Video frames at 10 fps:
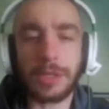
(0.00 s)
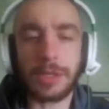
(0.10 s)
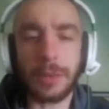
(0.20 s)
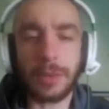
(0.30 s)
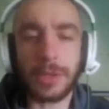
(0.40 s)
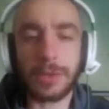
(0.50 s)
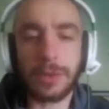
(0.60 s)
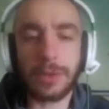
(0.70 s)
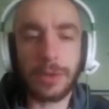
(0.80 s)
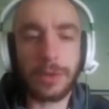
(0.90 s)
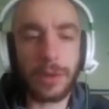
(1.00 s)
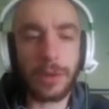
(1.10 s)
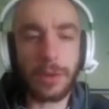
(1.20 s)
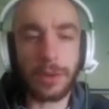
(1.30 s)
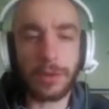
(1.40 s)
as to what's through the
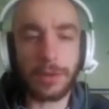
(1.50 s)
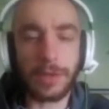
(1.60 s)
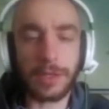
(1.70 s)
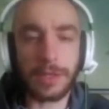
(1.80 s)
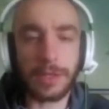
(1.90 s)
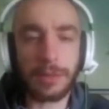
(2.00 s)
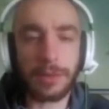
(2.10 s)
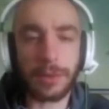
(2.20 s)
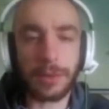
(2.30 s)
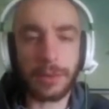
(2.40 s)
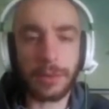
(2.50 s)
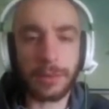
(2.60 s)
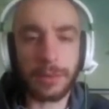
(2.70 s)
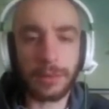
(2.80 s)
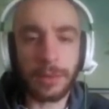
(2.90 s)
hole in the fence. Let me through.
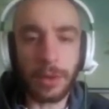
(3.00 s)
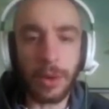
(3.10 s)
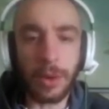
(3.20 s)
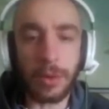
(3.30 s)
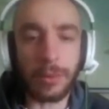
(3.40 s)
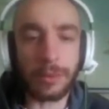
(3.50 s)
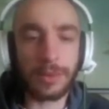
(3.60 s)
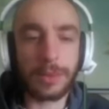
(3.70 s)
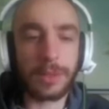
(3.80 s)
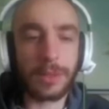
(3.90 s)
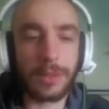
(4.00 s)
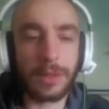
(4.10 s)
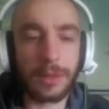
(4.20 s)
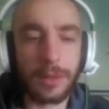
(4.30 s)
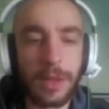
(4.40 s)
Oh.
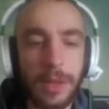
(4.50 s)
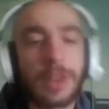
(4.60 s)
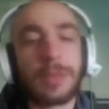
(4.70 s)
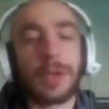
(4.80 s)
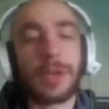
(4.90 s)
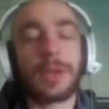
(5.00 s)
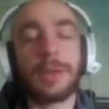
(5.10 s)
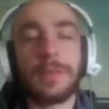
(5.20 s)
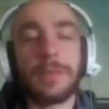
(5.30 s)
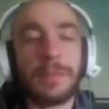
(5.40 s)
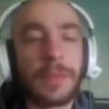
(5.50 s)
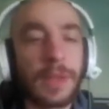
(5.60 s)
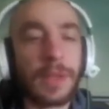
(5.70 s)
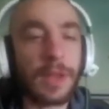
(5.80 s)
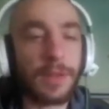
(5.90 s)
Oh, it's a body.
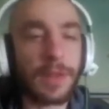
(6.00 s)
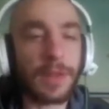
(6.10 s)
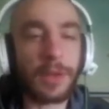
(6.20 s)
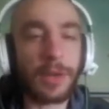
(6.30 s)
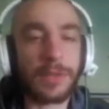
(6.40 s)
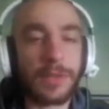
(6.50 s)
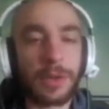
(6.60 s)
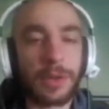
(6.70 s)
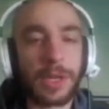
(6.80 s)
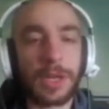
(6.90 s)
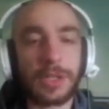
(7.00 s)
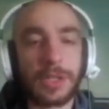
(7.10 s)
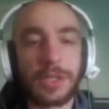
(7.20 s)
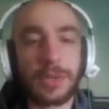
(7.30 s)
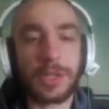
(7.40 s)
I found the body of a security guard,
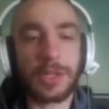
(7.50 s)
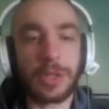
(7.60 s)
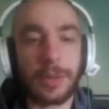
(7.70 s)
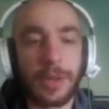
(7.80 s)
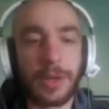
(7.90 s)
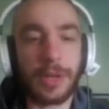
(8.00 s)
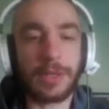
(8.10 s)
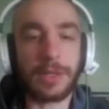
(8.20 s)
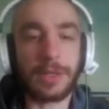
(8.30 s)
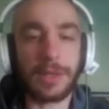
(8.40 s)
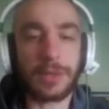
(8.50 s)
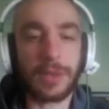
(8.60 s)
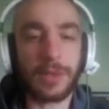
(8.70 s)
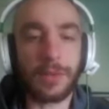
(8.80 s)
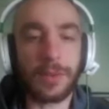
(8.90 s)
just doing his job, no doubt. His face was
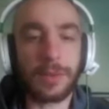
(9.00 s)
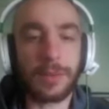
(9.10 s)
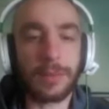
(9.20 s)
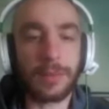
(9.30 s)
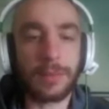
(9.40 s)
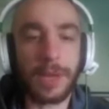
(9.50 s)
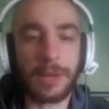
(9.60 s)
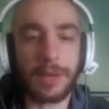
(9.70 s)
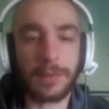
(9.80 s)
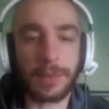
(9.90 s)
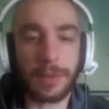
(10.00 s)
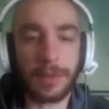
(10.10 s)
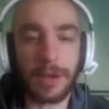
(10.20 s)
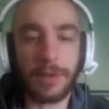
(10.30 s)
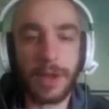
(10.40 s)
covered with blood from some
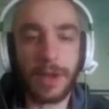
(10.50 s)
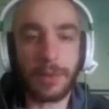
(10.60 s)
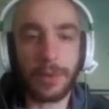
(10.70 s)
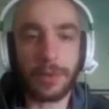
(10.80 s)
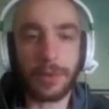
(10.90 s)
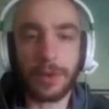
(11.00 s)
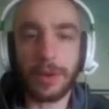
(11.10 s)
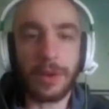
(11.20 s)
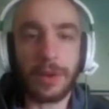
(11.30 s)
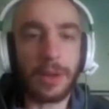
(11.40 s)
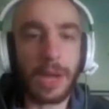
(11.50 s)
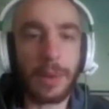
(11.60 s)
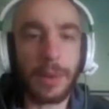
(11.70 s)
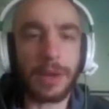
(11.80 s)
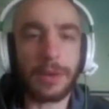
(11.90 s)
kind of head wound. I
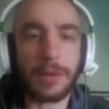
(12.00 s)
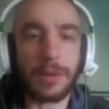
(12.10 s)
wondered,